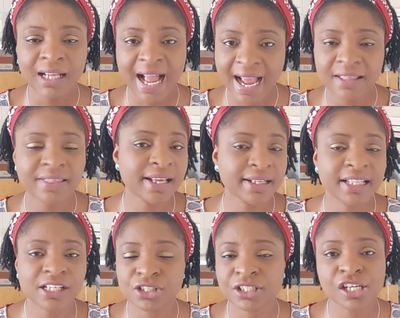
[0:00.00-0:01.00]
I think
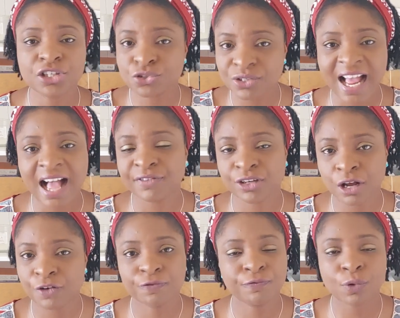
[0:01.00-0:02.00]
that they should have
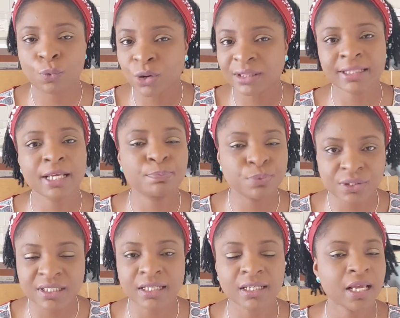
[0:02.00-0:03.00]
enough for what they
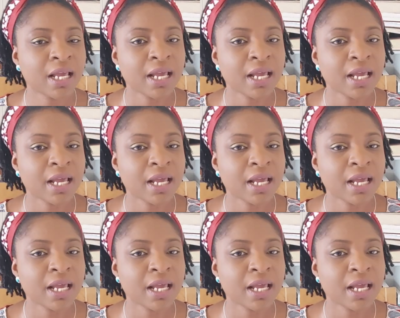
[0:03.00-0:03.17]
put in.